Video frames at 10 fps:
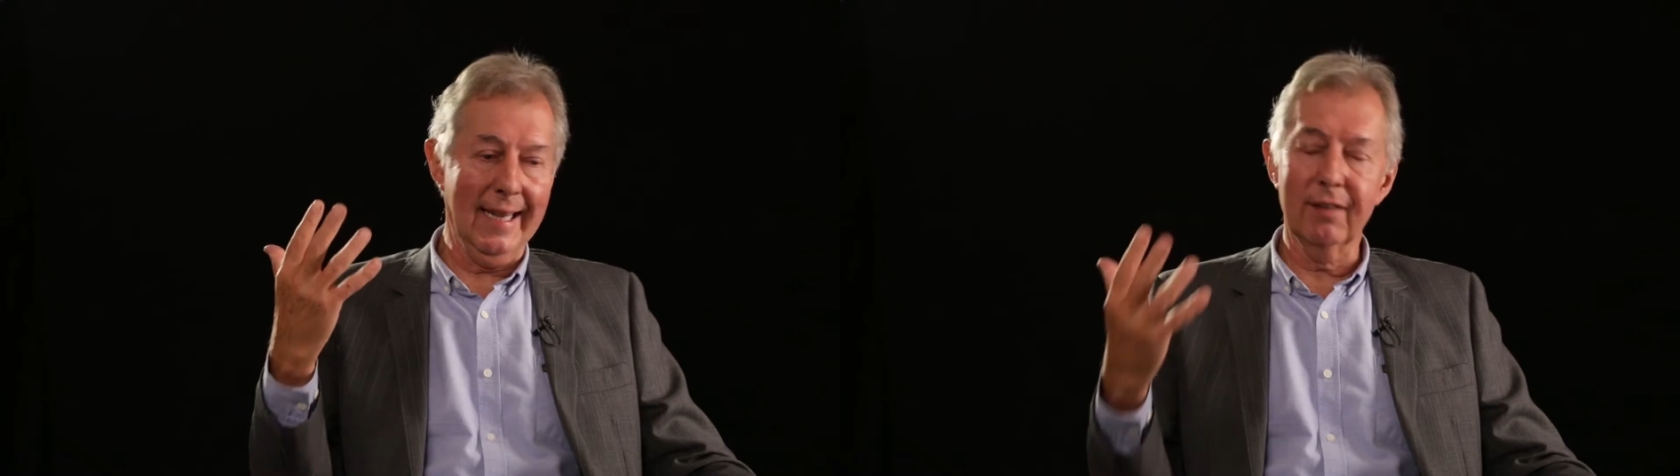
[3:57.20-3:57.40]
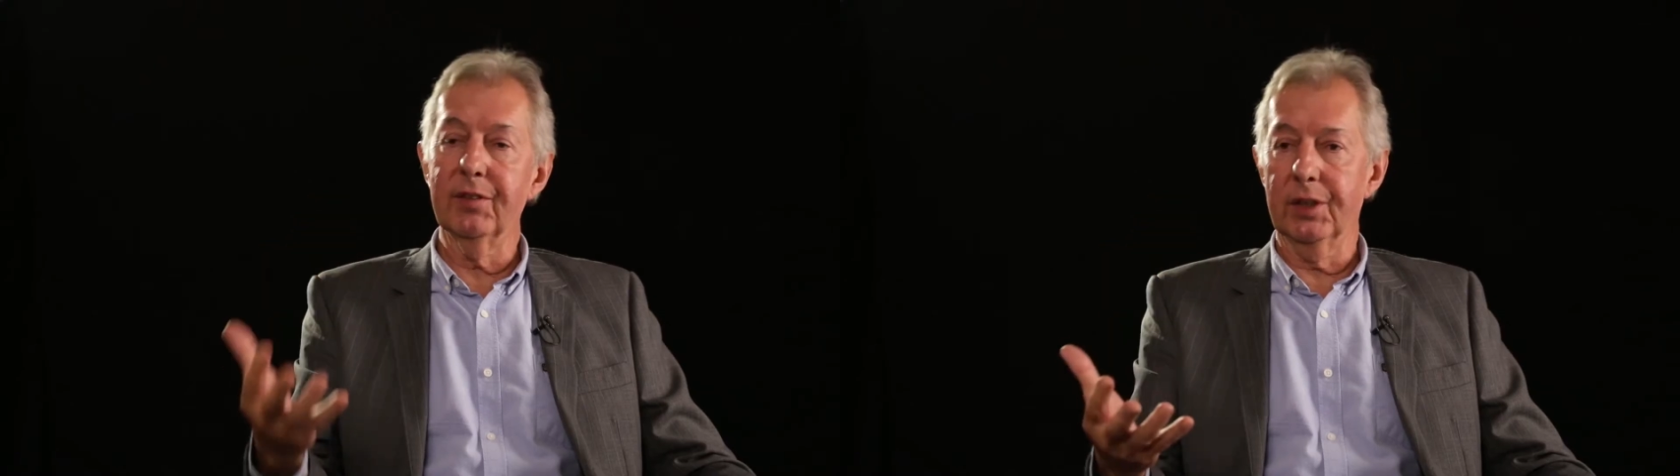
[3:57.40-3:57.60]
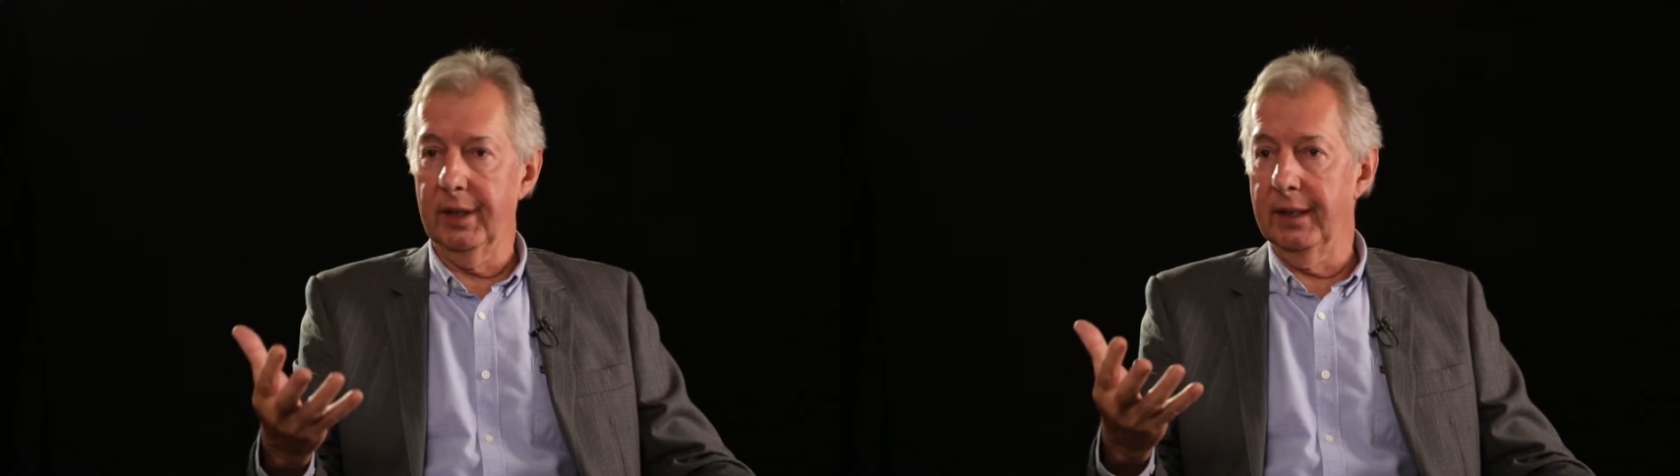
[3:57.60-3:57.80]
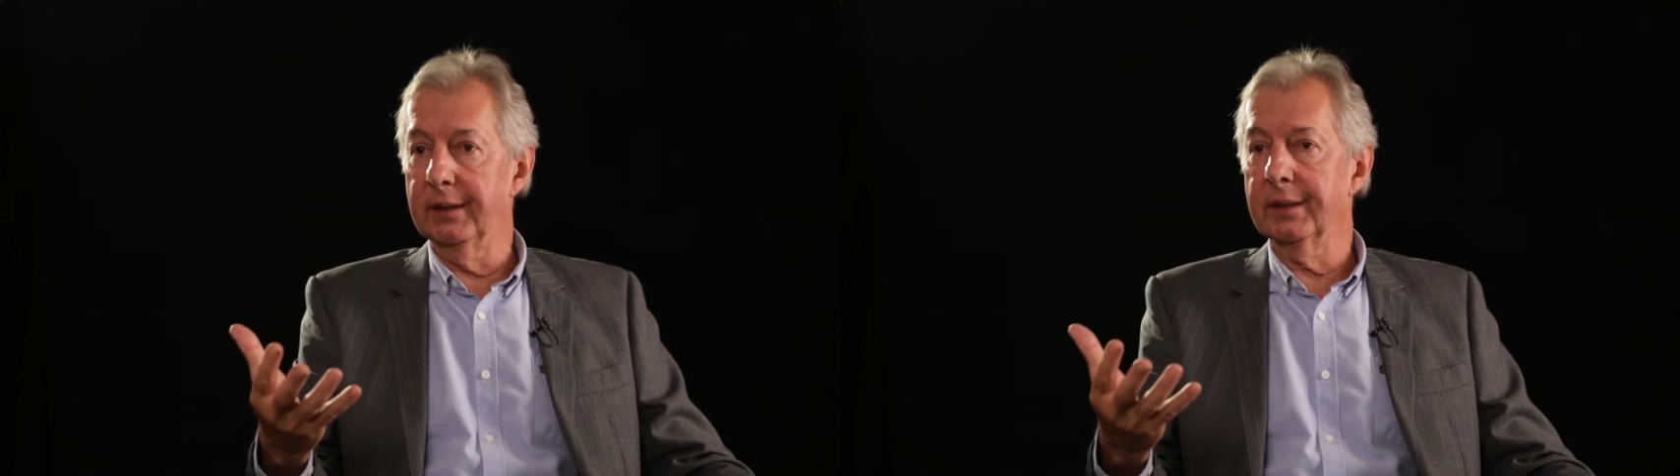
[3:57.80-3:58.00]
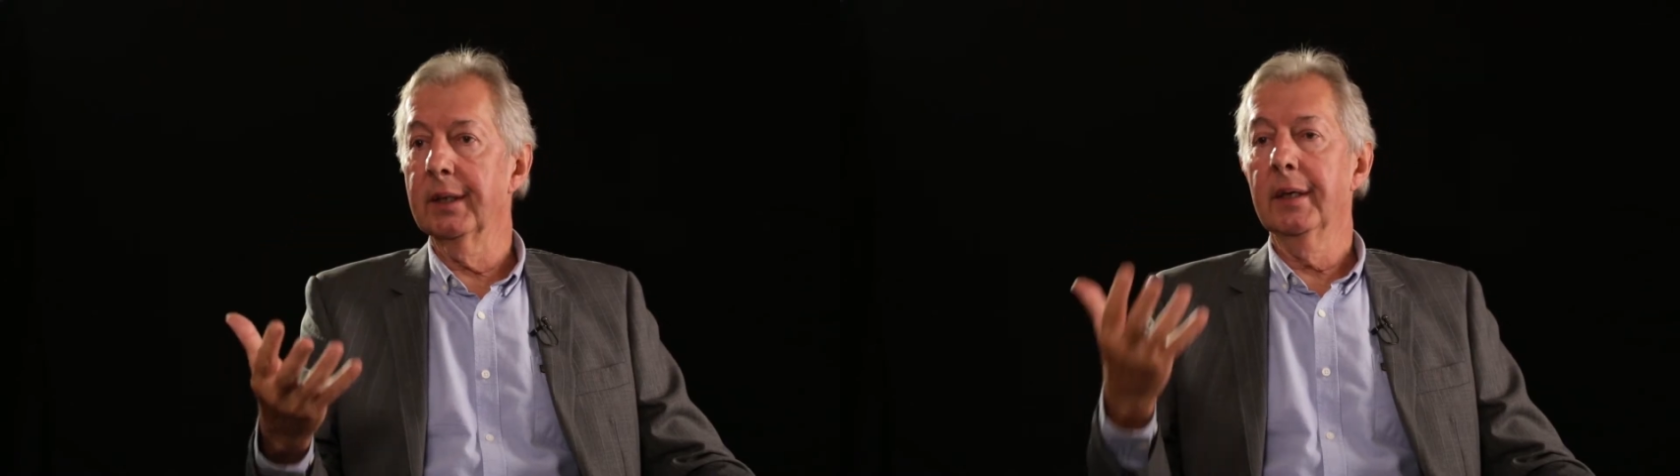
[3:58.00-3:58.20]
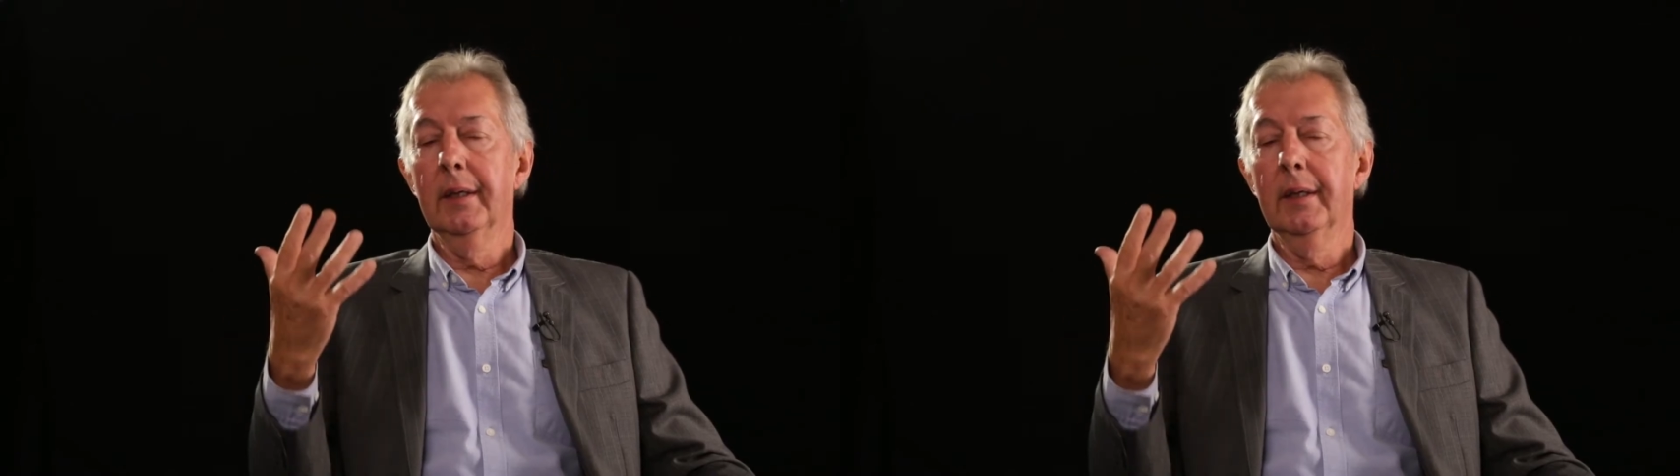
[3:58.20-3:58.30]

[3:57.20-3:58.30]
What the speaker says: advocate